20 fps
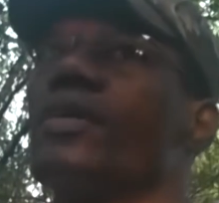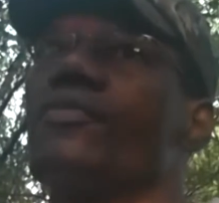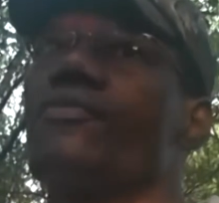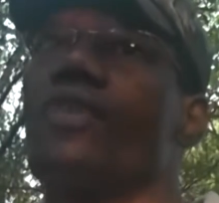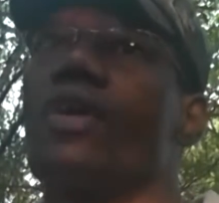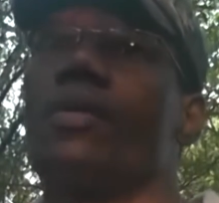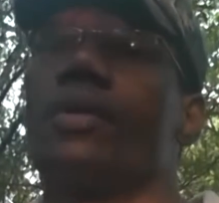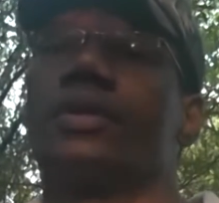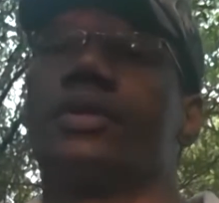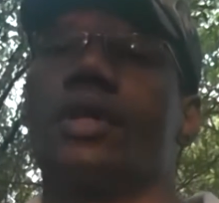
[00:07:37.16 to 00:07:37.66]
and a
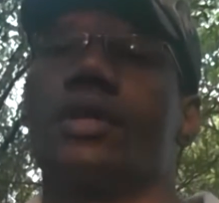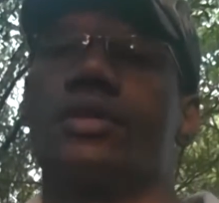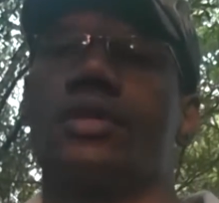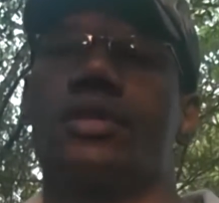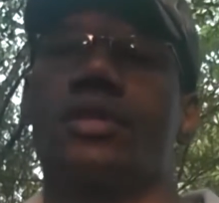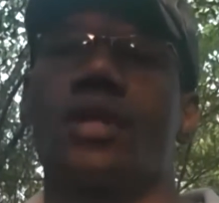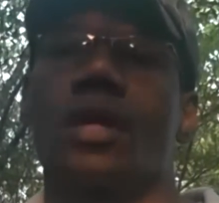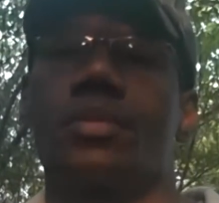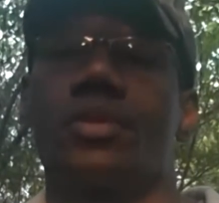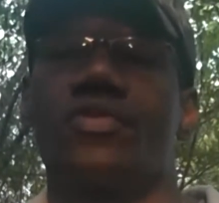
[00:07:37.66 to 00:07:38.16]
very
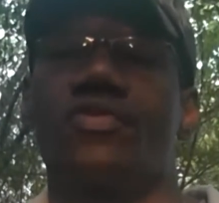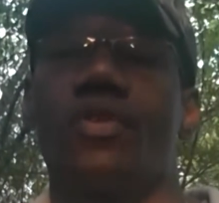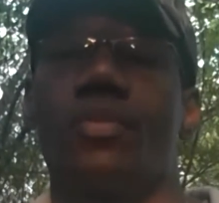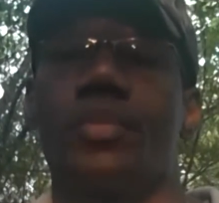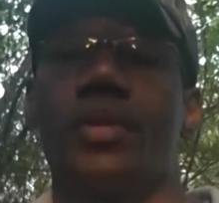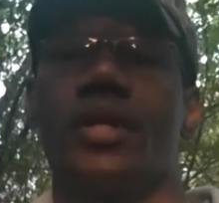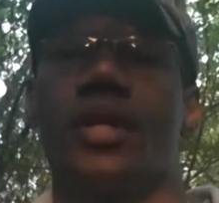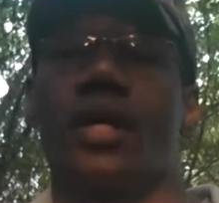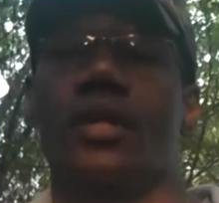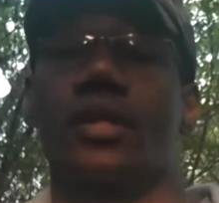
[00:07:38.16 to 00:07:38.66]
touchy subject for
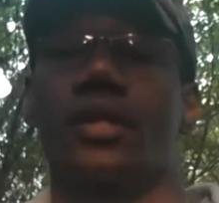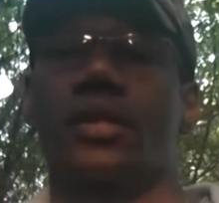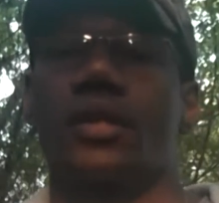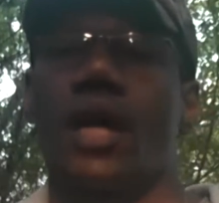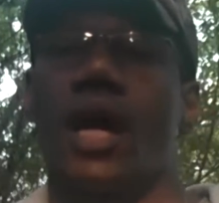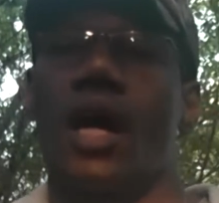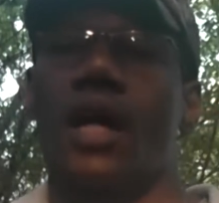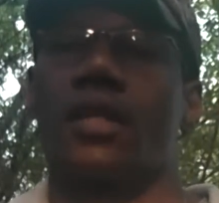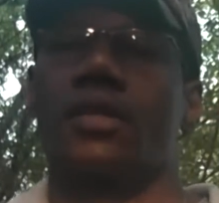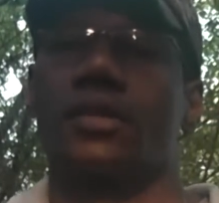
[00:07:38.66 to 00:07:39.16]
me at the
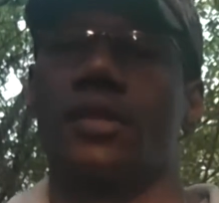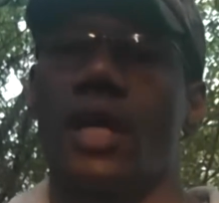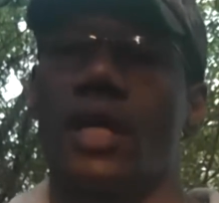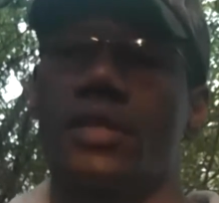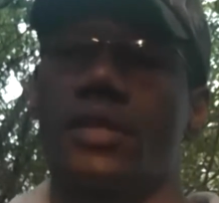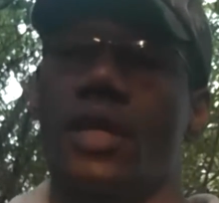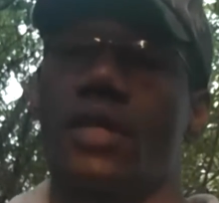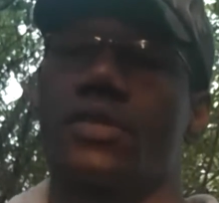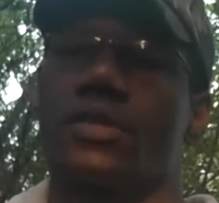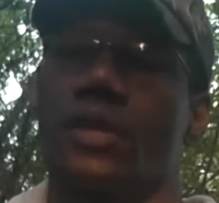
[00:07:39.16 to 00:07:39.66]
time, because
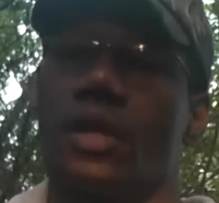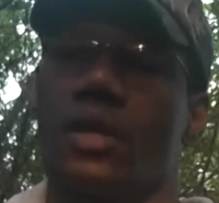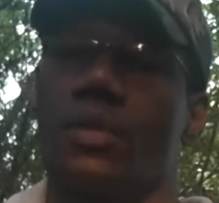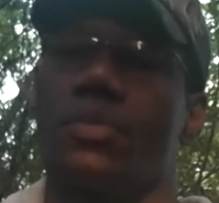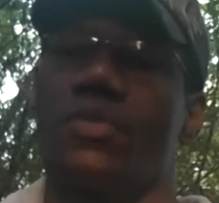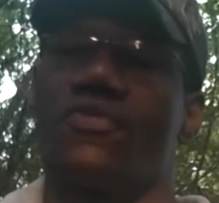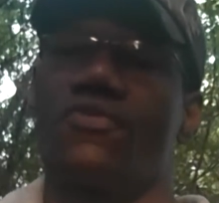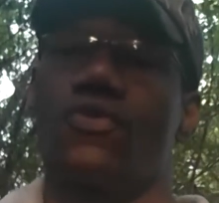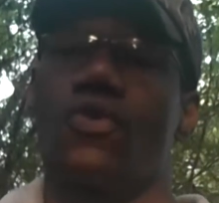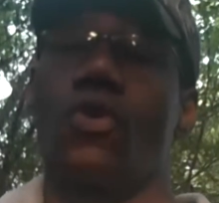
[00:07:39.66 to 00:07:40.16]
as I
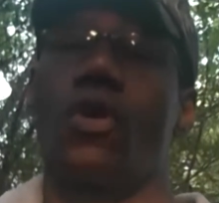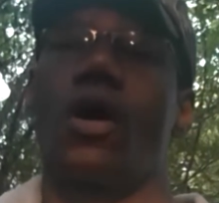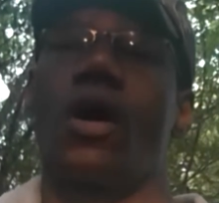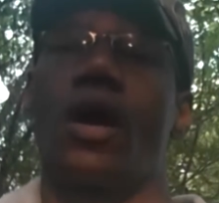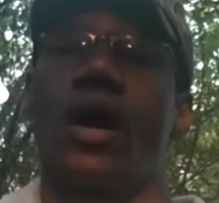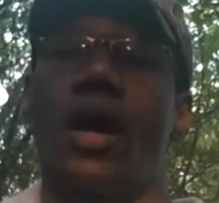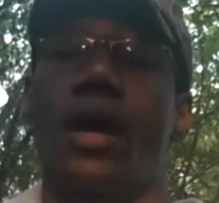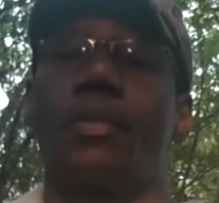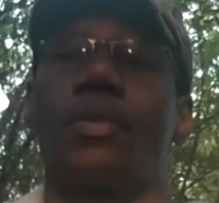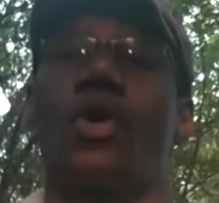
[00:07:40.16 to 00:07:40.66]
stated
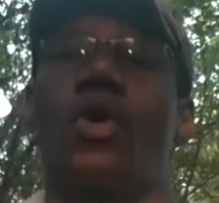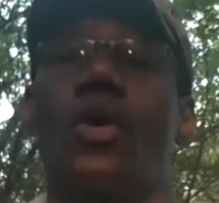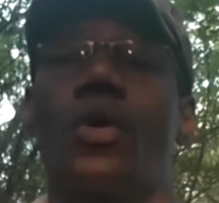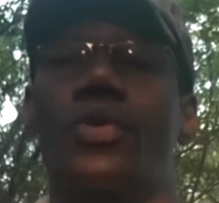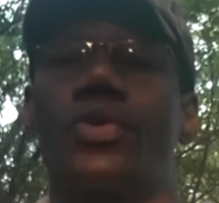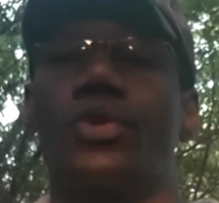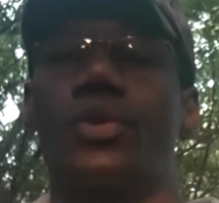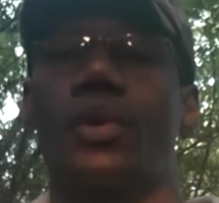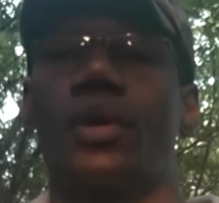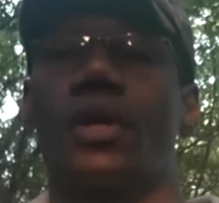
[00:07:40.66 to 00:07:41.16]
before, I am
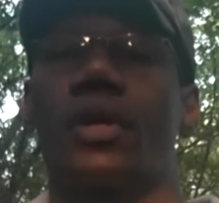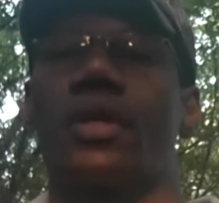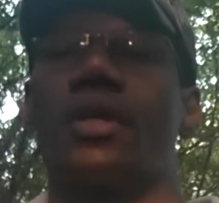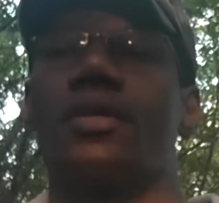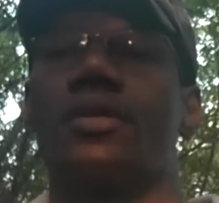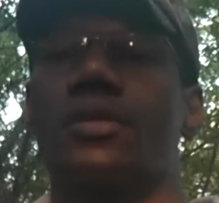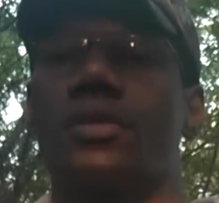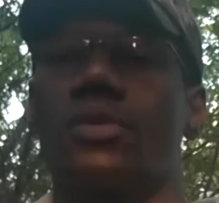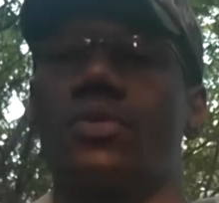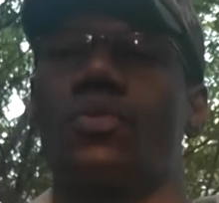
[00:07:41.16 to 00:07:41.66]
going through a
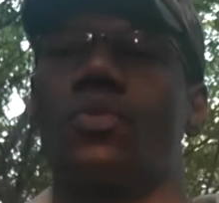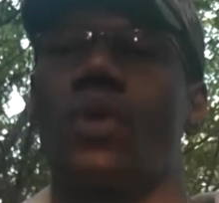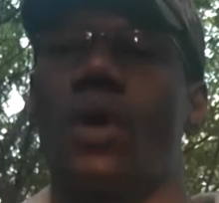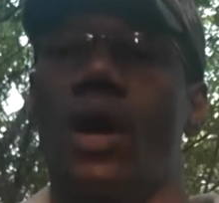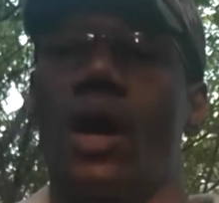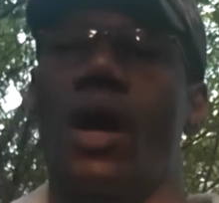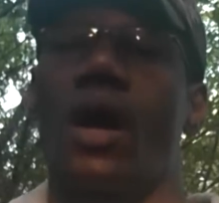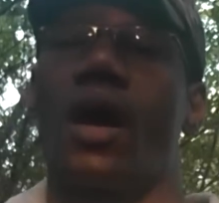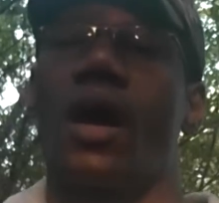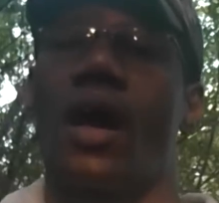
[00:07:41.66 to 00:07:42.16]
cleansing
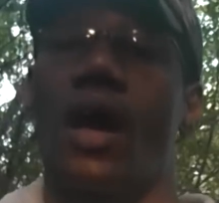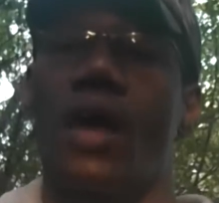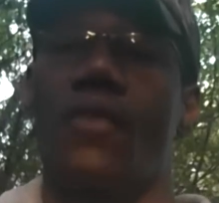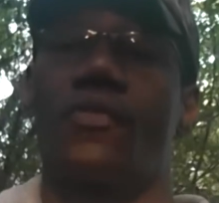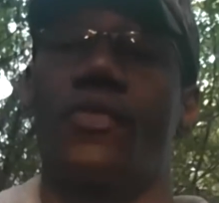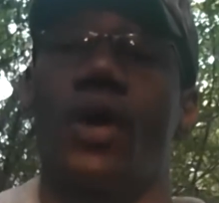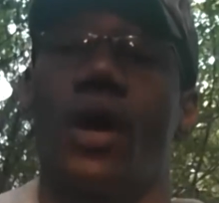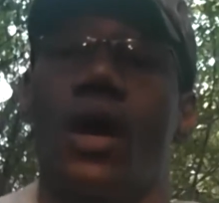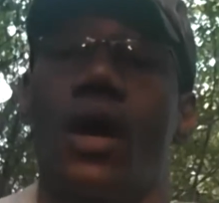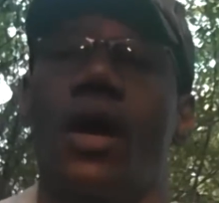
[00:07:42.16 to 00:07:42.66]
where I
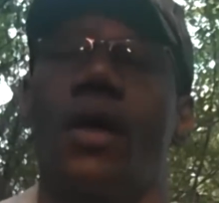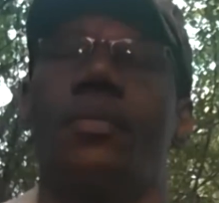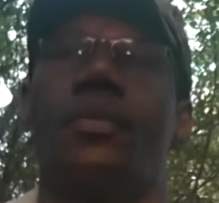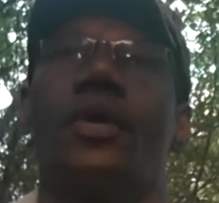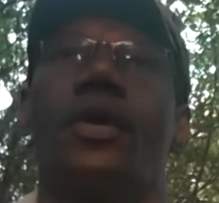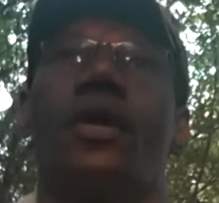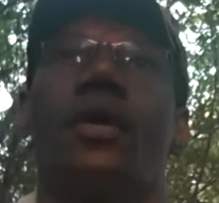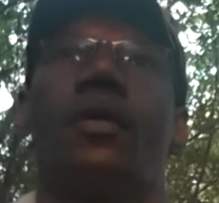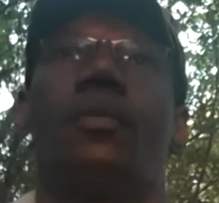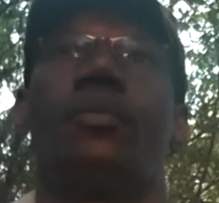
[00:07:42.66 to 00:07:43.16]
have
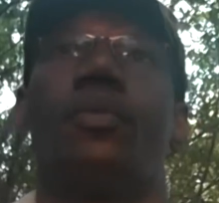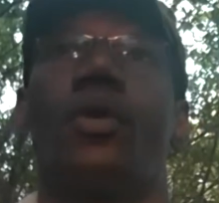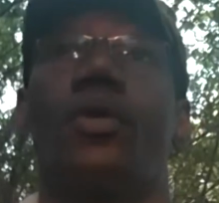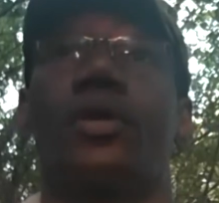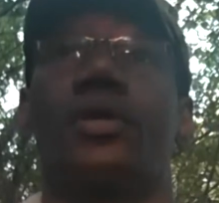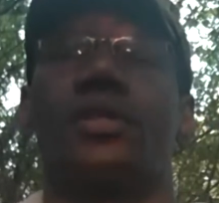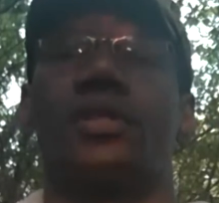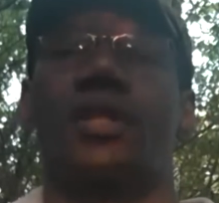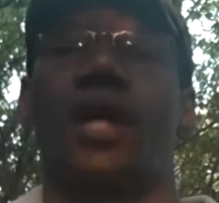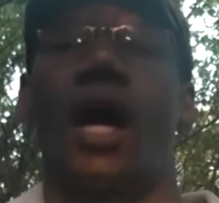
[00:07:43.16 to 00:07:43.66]

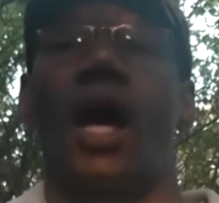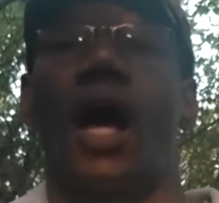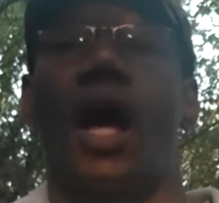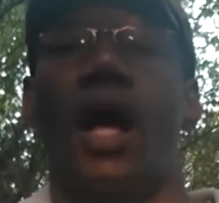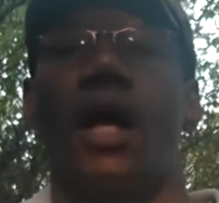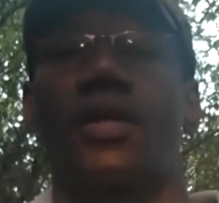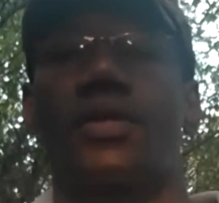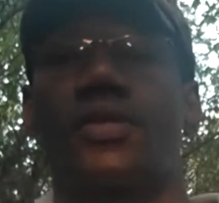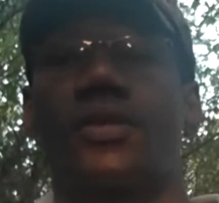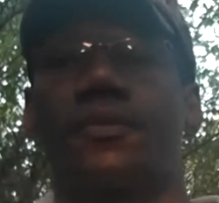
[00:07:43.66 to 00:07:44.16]
broken
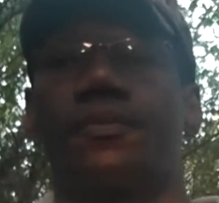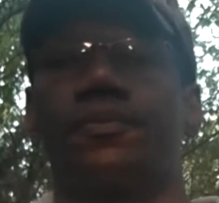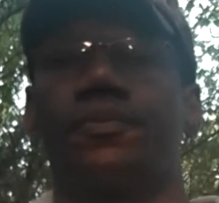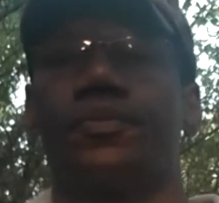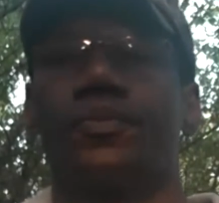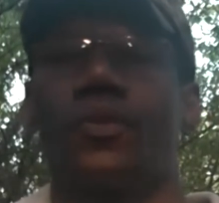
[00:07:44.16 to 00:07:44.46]
ties